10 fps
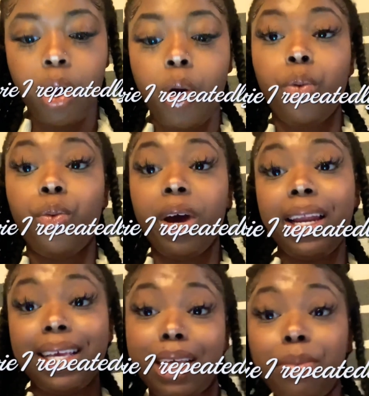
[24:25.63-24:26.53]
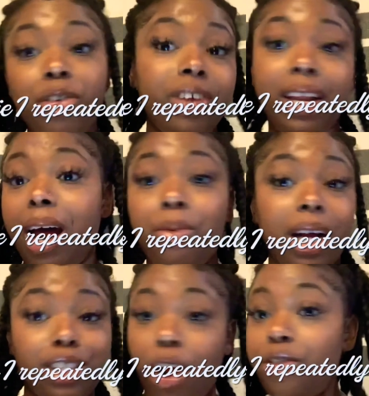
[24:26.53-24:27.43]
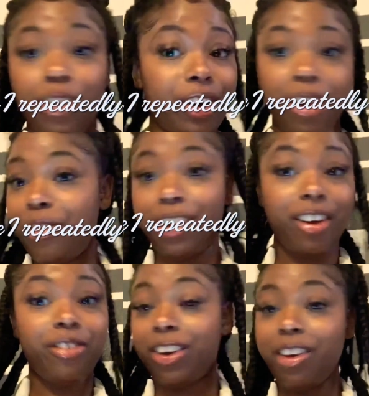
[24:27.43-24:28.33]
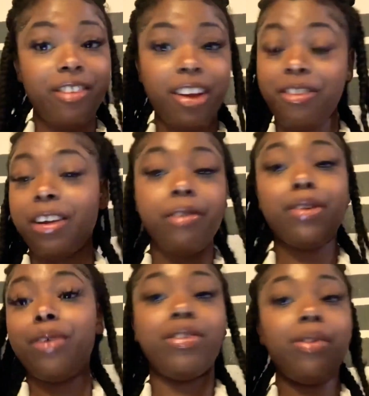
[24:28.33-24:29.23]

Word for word: What is a movie that I watch over and over and over and over and over and over and over